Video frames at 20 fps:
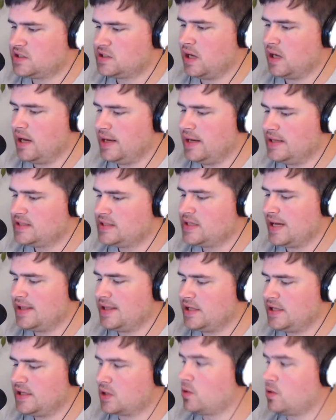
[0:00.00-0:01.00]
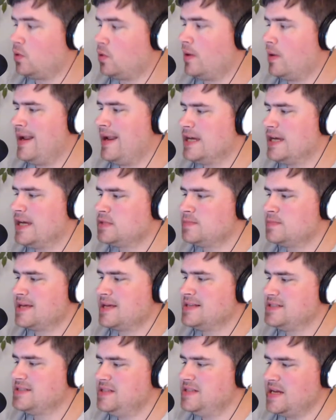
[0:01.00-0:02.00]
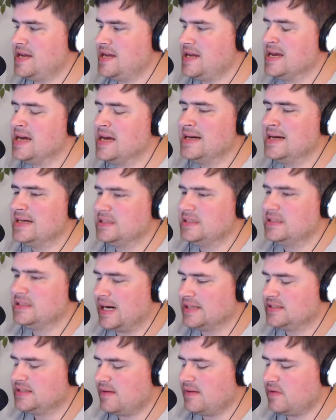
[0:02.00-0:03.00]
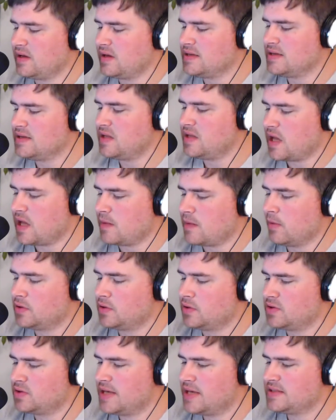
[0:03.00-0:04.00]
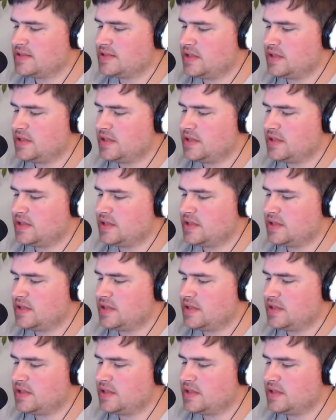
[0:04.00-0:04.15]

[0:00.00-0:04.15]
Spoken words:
insidethejungle@spnt.tv is the email address.